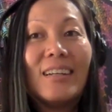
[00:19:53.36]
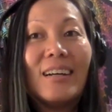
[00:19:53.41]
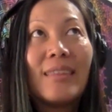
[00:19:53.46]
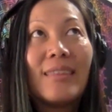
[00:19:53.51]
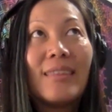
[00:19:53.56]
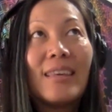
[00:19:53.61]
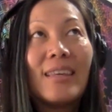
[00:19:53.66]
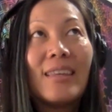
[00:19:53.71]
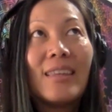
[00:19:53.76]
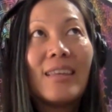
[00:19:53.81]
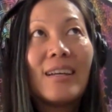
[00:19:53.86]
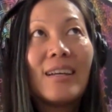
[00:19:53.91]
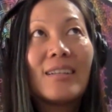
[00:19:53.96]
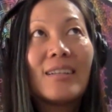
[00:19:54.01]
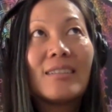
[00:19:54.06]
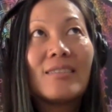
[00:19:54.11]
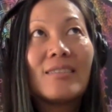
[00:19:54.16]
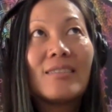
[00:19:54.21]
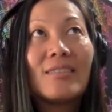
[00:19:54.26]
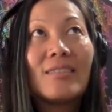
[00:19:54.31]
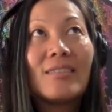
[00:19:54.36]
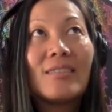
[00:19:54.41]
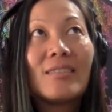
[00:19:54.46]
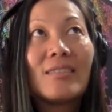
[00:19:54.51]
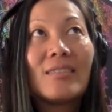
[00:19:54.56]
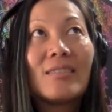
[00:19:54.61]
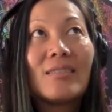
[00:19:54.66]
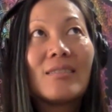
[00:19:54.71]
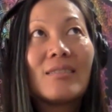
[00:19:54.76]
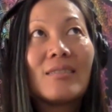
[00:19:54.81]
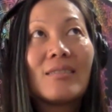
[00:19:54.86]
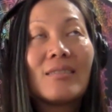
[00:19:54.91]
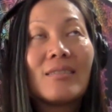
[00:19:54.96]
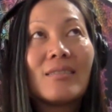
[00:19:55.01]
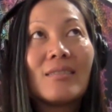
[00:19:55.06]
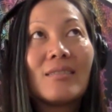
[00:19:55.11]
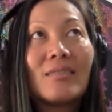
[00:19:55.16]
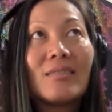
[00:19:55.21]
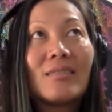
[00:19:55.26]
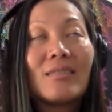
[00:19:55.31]
I think that is
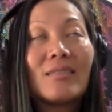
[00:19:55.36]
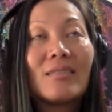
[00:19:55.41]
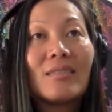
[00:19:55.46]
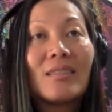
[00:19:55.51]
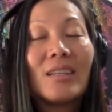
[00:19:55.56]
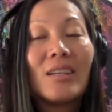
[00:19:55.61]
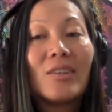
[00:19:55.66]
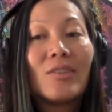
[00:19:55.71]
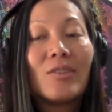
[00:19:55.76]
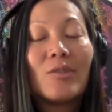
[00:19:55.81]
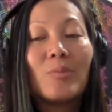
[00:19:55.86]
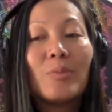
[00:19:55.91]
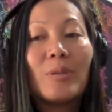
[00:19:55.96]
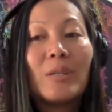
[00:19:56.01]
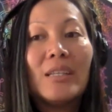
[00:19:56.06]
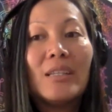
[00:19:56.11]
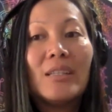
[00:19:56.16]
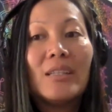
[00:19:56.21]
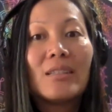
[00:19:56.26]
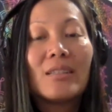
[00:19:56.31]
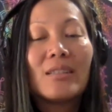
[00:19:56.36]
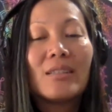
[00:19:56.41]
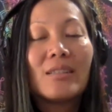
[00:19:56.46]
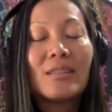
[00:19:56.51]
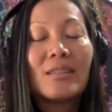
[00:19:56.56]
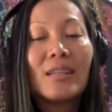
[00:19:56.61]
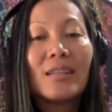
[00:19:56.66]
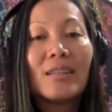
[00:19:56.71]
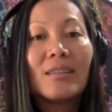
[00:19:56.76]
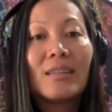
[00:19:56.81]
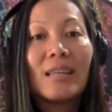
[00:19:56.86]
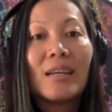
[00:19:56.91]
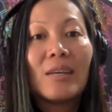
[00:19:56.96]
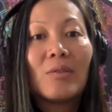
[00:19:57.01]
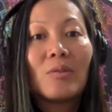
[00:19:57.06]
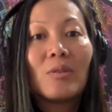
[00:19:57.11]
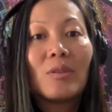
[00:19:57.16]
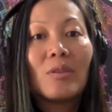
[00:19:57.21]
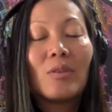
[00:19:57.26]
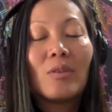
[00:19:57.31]
the other piece, is like
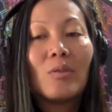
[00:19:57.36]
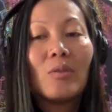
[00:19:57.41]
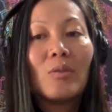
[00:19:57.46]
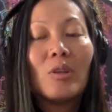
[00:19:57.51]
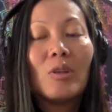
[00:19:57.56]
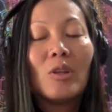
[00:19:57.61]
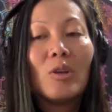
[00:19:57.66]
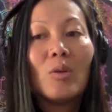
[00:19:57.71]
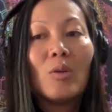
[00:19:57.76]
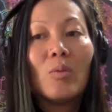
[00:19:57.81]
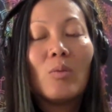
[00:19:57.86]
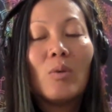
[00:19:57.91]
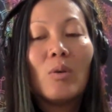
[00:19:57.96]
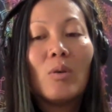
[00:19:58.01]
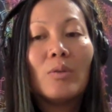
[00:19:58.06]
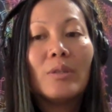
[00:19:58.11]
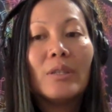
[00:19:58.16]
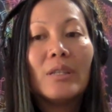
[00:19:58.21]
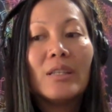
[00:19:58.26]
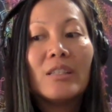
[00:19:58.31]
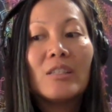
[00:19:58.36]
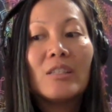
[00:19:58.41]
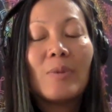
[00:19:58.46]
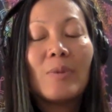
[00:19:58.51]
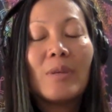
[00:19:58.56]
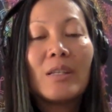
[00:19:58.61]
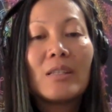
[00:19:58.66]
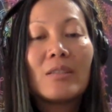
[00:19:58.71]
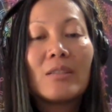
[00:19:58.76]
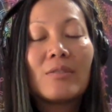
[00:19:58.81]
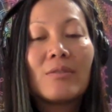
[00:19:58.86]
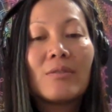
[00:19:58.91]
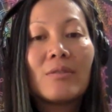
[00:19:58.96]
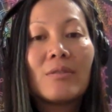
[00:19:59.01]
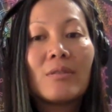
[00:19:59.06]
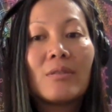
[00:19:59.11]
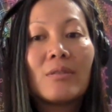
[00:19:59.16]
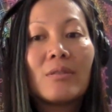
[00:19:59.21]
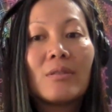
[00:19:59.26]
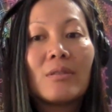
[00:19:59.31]
that, holding space
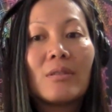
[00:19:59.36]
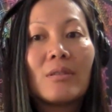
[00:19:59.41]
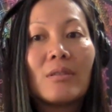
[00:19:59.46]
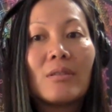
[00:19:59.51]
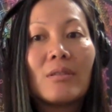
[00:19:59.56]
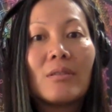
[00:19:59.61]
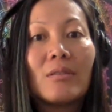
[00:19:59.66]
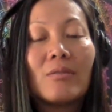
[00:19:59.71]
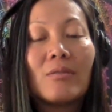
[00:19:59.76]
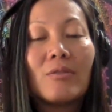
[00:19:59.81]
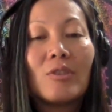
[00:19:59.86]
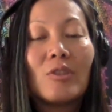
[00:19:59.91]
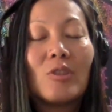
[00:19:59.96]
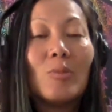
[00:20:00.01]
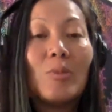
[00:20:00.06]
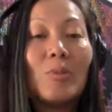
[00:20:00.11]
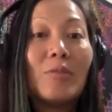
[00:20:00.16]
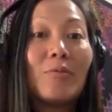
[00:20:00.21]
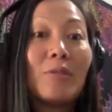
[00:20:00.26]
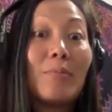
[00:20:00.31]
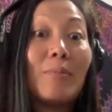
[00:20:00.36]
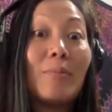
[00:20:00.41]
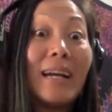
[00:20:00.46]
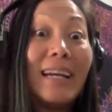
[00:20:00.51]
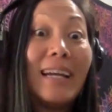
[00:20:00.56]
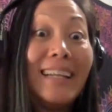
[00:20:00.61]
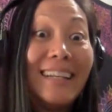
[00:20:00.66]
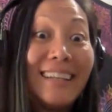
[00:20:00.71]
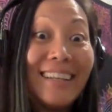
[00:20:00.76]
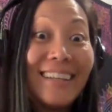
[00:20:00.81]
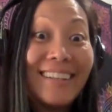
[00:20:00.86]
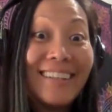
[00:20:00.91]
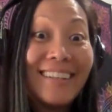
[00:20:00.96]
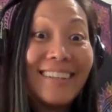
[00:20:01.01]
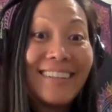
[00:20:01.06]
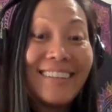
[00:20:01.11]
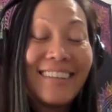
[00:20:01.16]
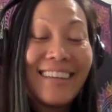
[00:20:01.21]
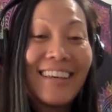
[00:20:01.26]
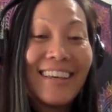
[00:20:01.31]
to be
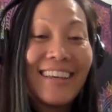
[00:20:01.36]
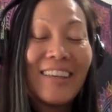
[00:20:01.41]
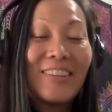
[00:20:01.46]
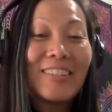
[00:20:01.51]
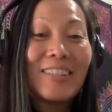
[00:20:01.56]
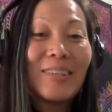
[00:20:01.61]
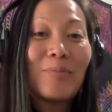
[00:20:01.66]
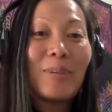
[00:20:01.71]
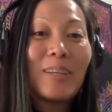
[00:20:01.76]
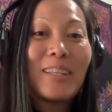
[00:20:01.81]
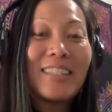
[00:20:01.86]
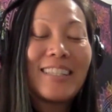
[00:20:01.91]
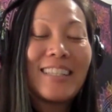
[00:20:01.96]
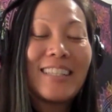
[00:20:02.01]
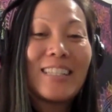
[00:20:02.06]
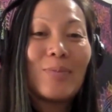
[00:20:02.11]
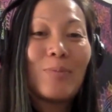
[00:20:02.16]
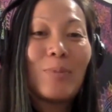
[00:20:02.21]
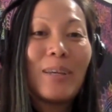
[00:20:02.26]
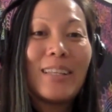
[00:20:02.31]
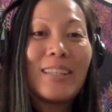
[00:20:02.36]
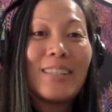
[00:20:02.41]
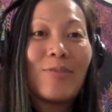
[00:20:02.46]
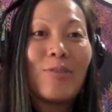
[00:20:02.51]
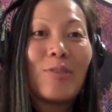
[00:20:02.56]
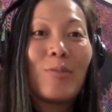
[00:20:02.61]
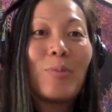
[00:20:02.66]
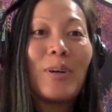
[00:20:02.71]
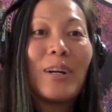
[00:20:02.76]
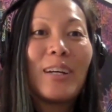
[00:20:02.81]
reminded. Like, in some ways, the space of the